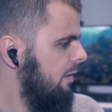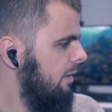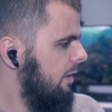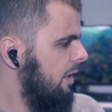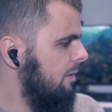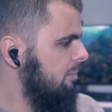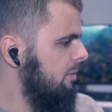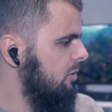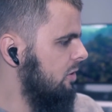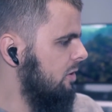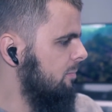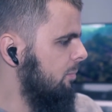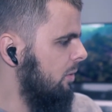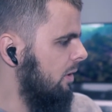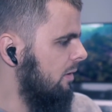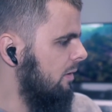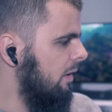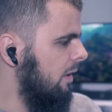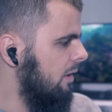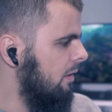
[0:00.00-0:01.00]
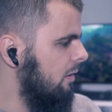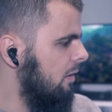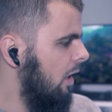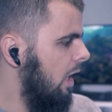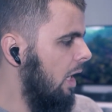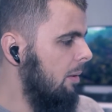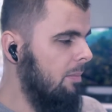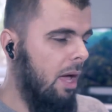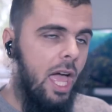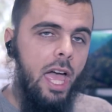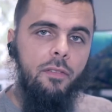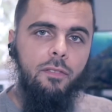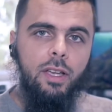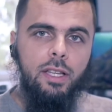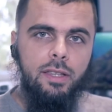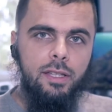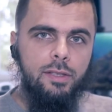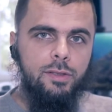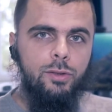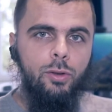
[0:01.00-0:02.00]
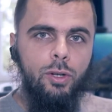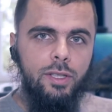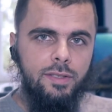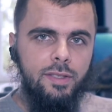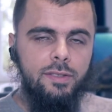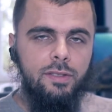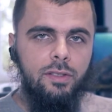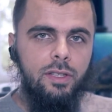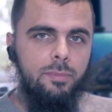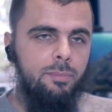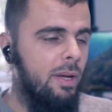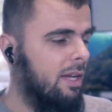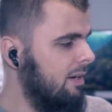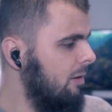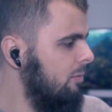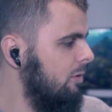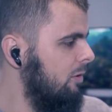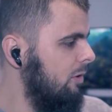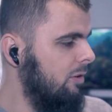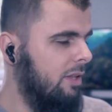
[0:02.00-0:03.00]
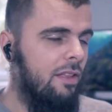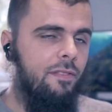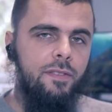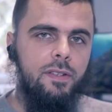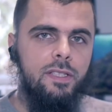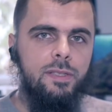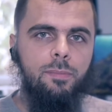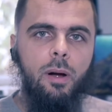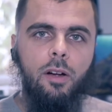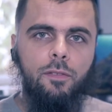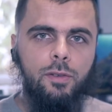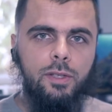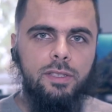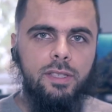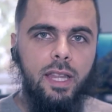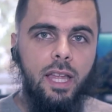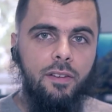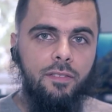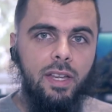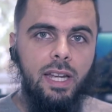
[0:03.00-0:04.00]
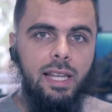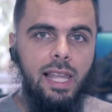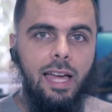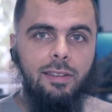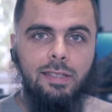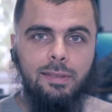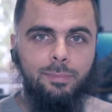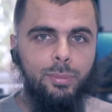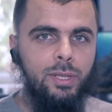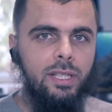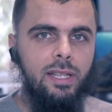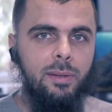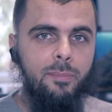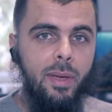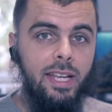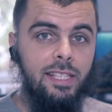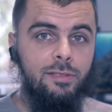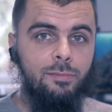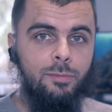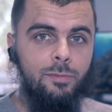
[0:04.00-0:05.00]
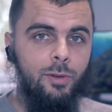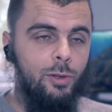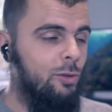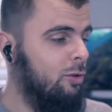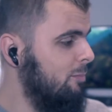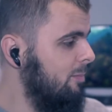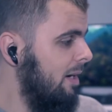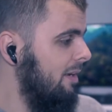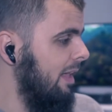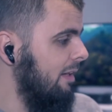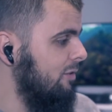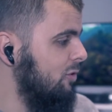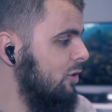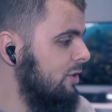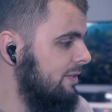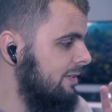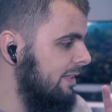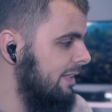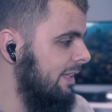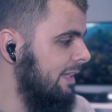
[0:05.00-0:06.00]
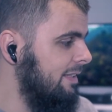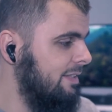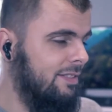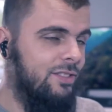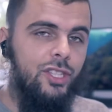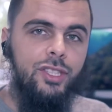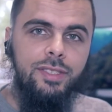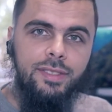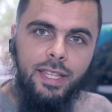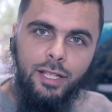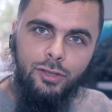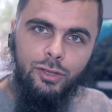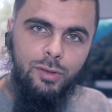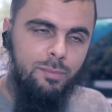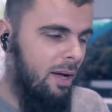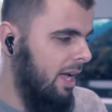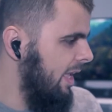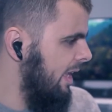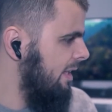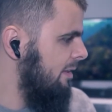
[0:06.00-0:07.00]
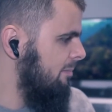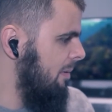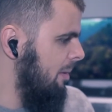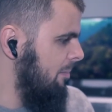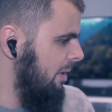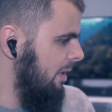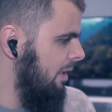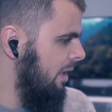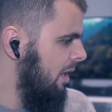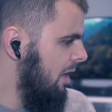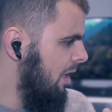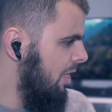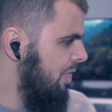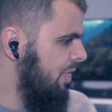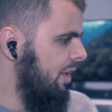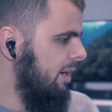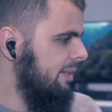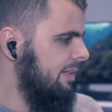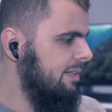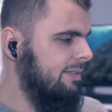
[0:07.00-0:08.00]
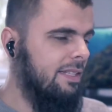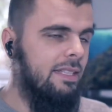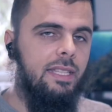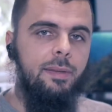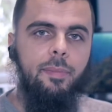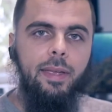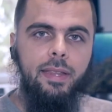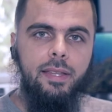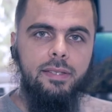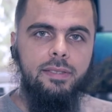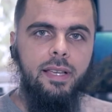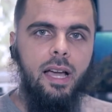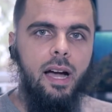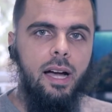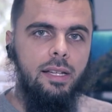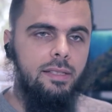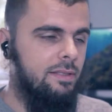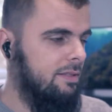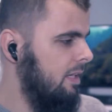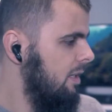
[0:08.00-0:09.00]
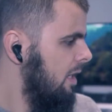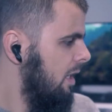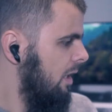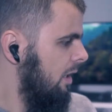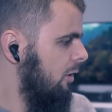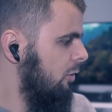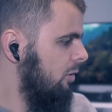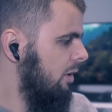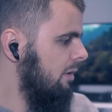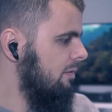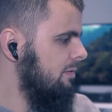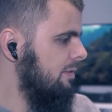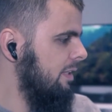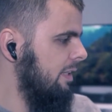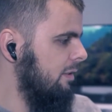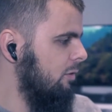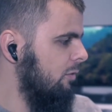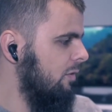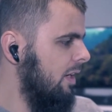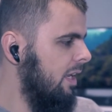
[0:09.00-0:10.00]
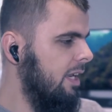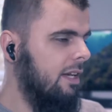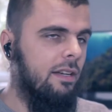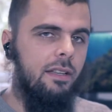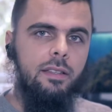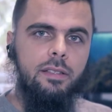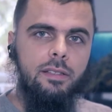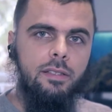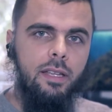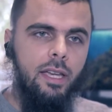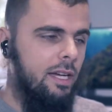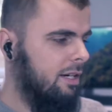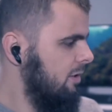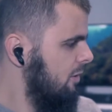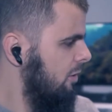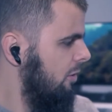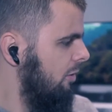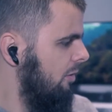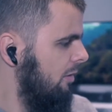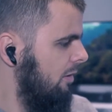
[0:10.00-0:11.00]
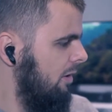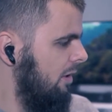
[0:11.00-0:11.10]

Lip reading: Let me just put it here. And I'm having these noises on the background on the different smartphones. They are very loud. I put it in the maximum volume, but it's just next to my head, maybe 30 centimeters, guys. You can see it over here. Here we go.